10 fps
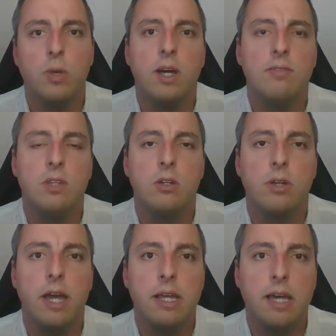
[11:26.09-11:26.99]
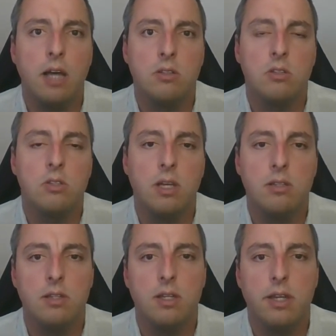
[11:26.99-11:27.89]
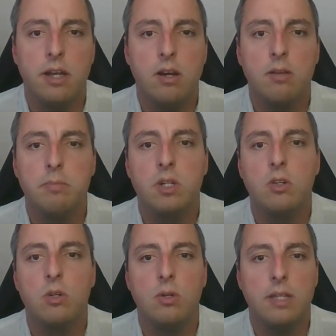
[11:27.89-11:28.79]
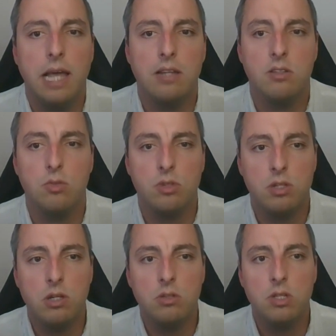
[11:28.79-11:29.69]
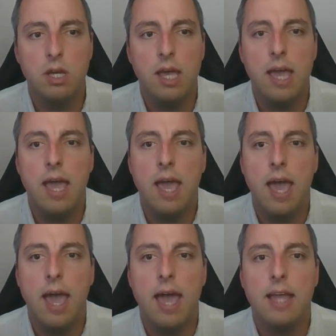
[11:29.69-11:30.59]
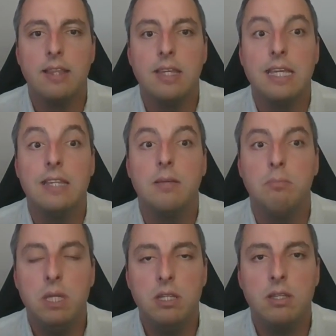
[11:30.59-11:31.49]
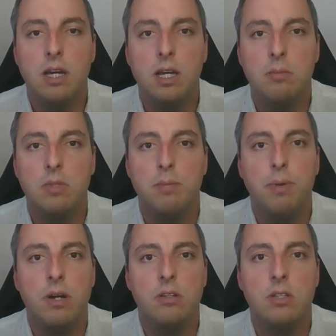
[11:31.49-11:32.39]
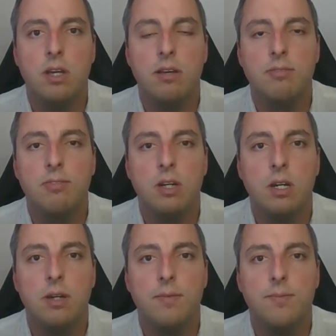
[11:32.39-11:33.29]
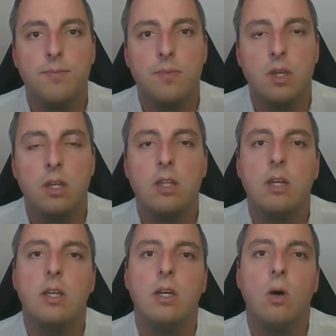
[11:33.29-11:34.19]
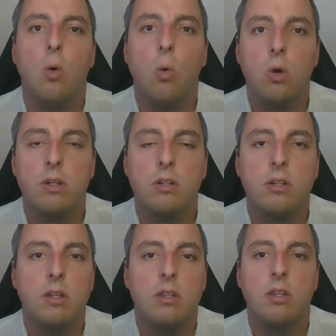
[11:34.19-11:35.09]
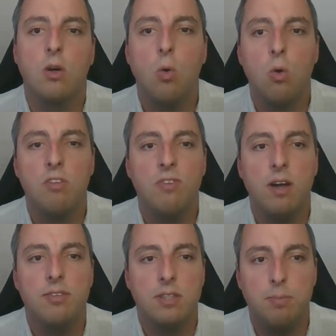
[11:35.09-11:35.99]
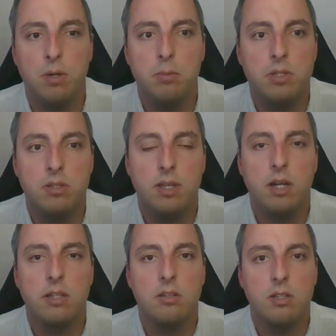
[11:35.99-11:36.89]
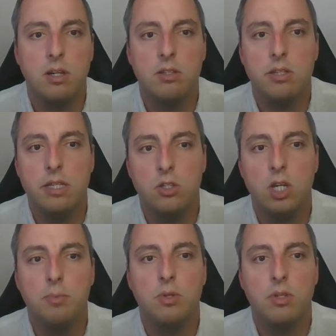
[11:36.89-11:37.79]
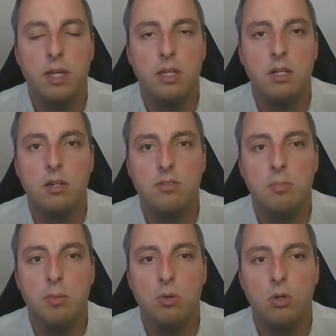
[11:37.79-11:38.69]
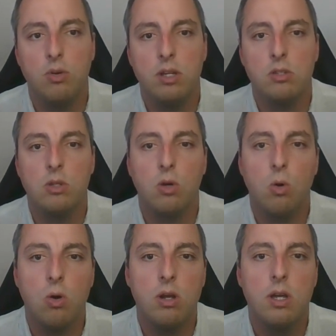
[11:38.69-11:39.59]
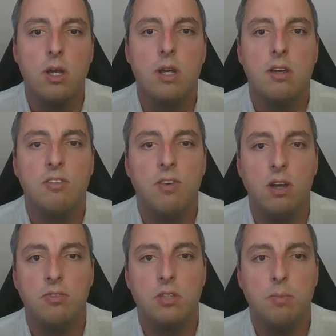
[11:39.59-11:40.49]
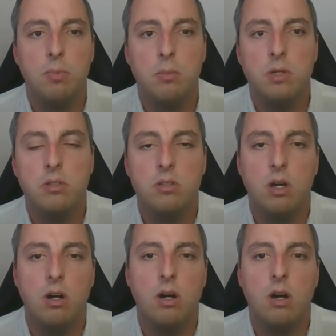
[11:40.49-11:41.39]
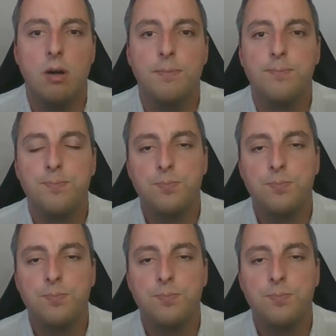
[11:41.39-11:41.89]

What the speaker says: we have the organic acids test and the hair mineral analysis results. And in the meantime, the parents have ordered the core 5 supplements that I discuss in chapter 10 of my book, right? So the core 5 supplements are